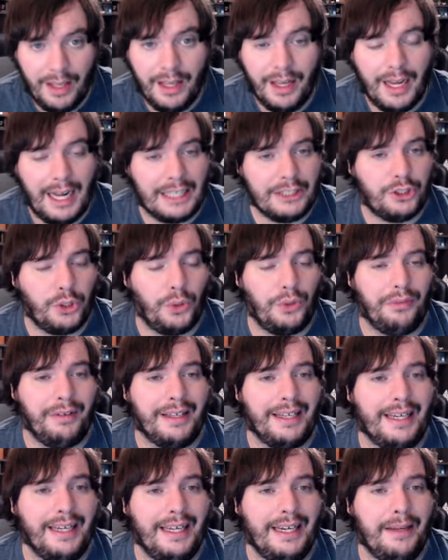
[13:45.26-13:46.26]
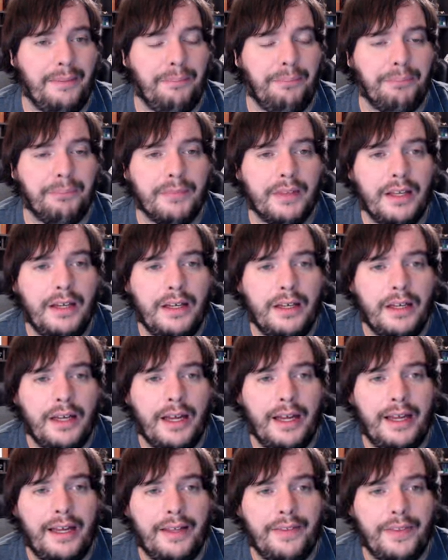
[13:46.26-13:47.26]
I totally get it.
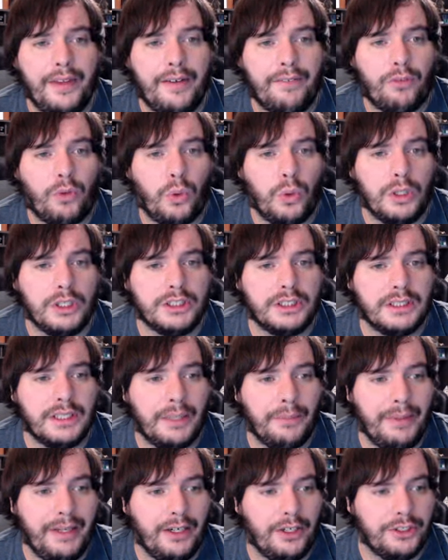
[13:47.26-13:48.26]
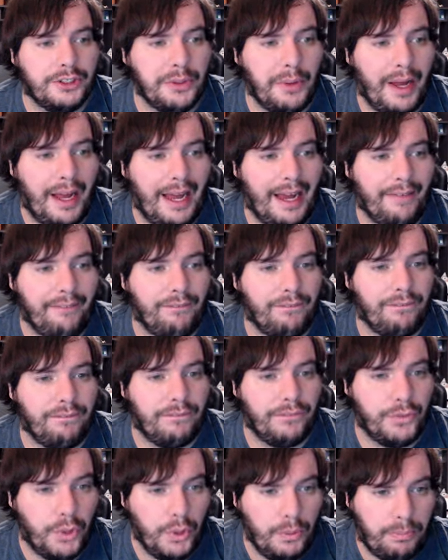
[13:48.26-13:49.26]
And then, of course, we also have
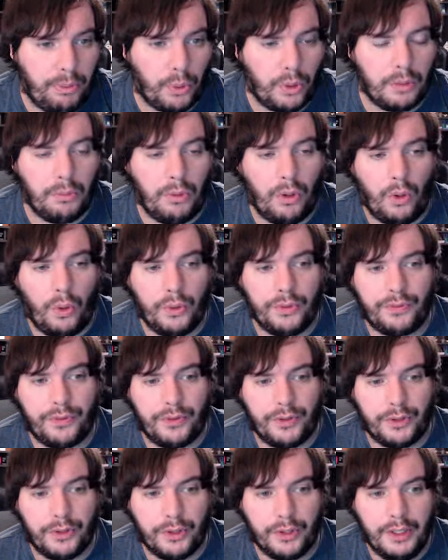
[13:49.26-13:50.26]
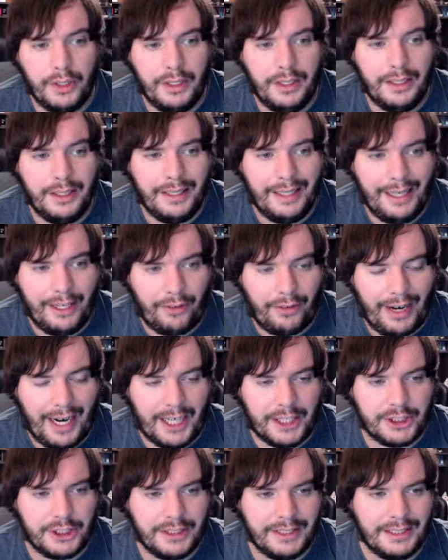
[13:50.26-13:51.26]
two portable holes for
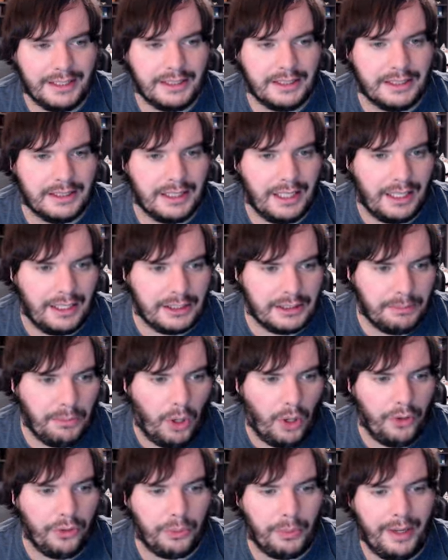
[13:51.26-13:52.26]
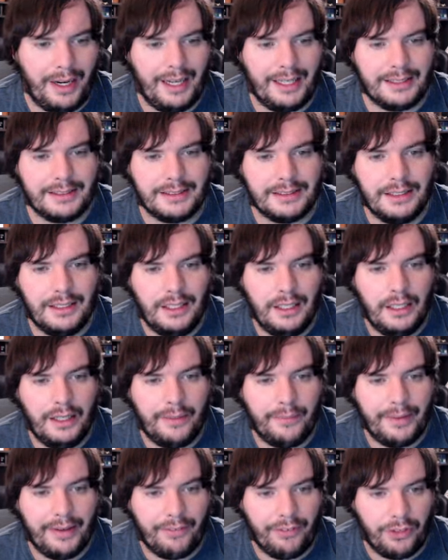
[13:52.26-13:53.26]
interaction gets small threats.
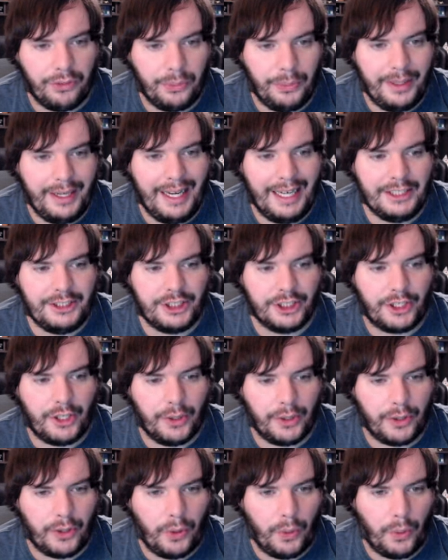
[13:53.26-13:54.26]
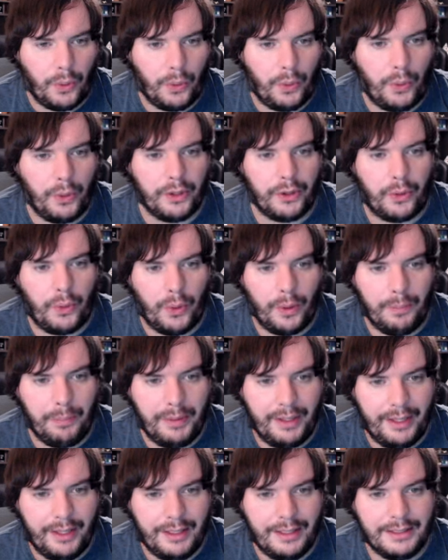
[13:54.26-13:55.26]
We have three Ancient
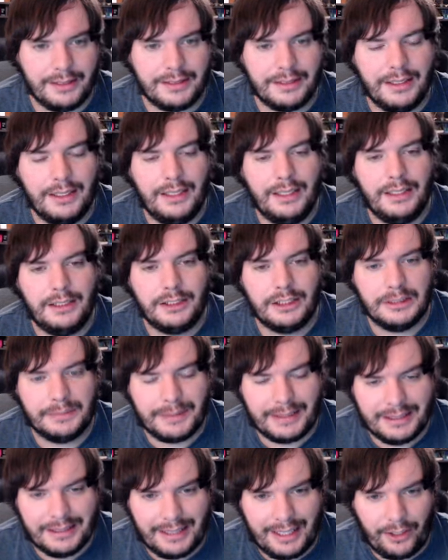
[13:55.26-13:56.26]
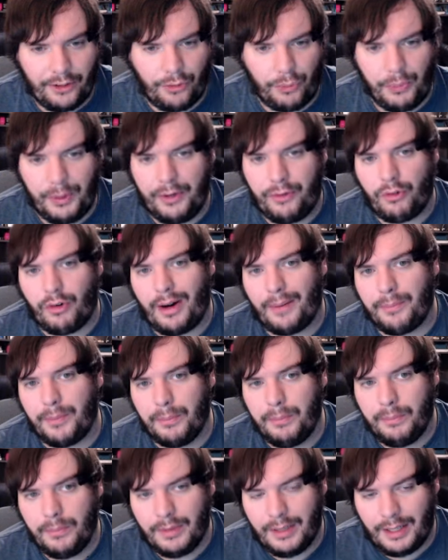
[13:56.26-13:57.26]
Corticorpias, just because they are three drop
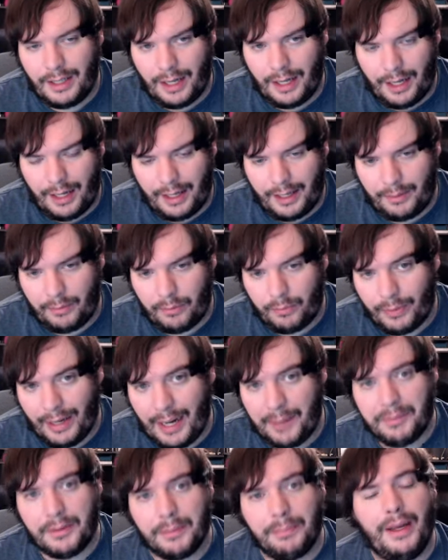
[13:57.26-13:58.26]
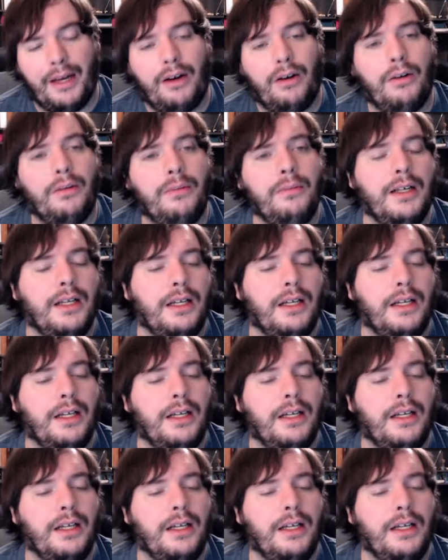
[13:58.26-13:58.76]
uh, ramp spell.